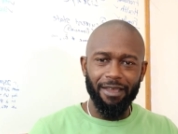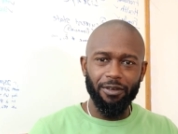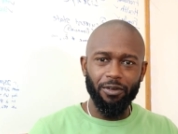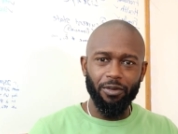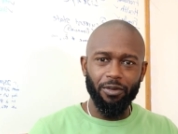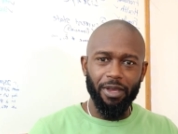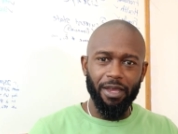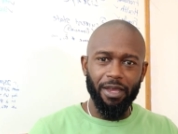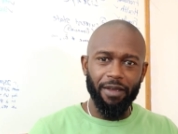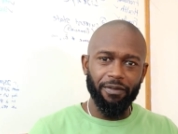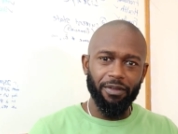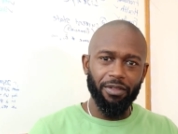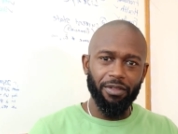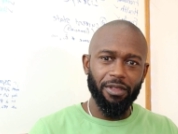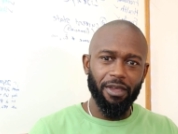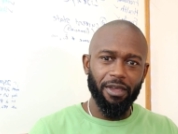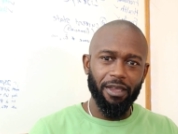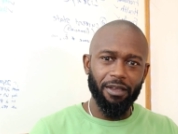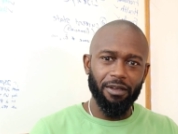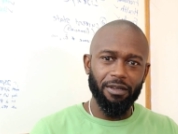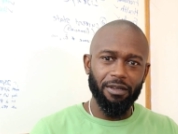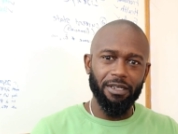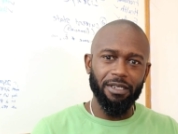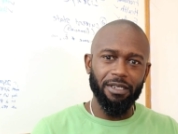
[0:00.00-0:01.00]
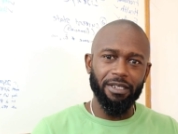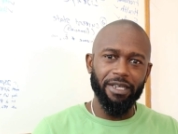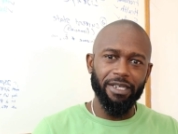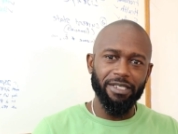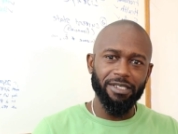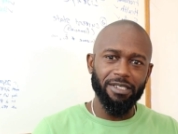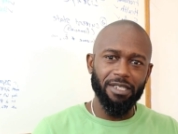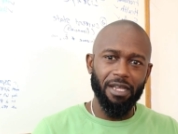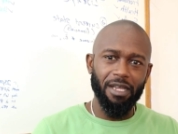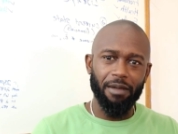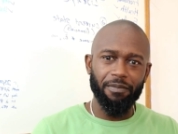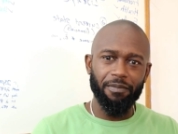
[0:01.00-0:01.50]
do everything on the
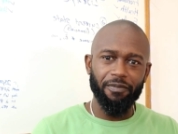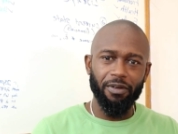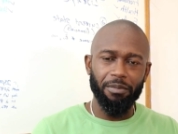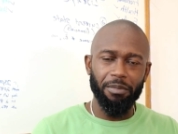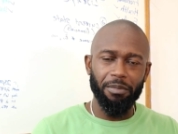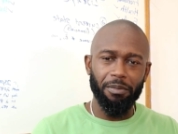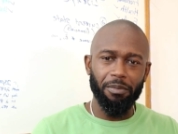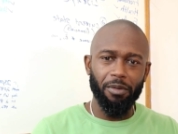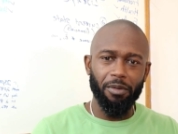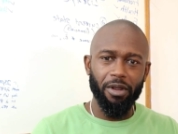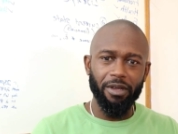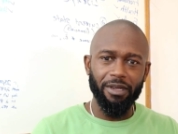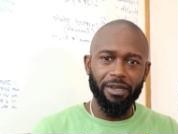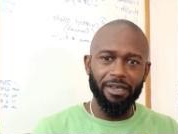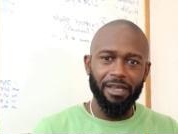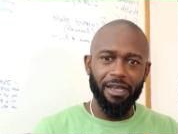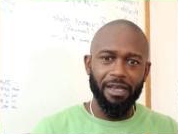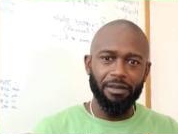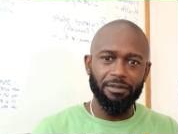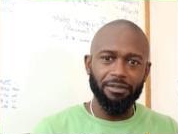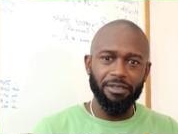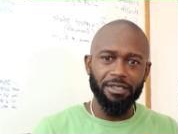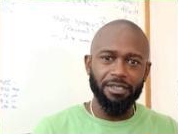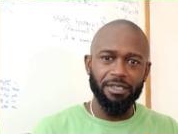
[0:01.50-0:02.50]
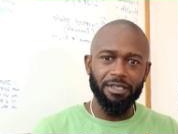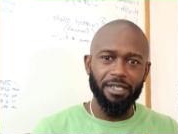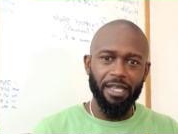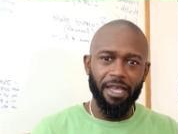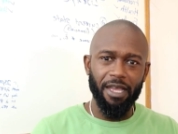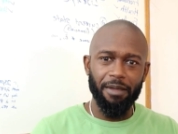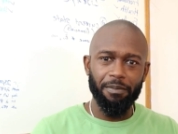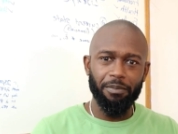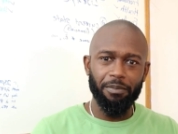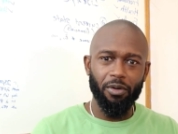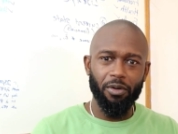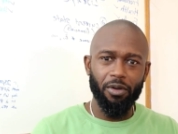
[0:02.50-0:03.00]
desktop from a markdown
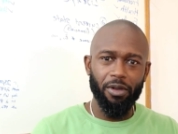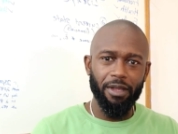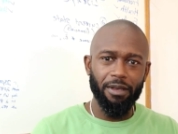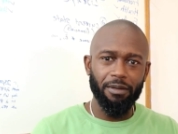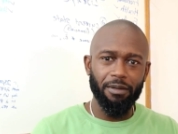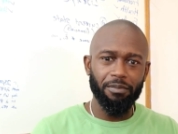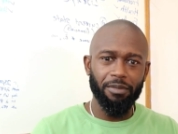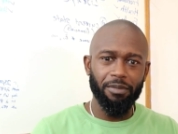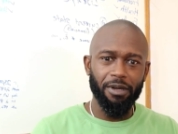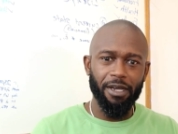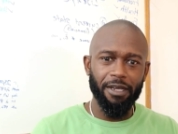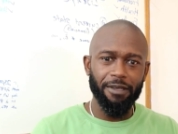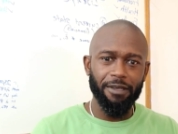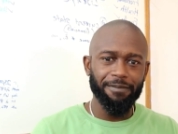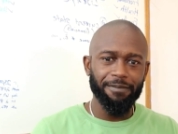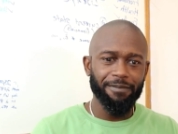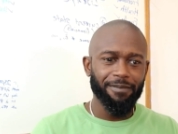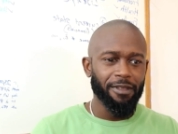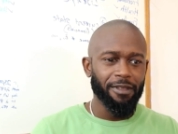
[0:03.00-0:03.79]
standpoint, but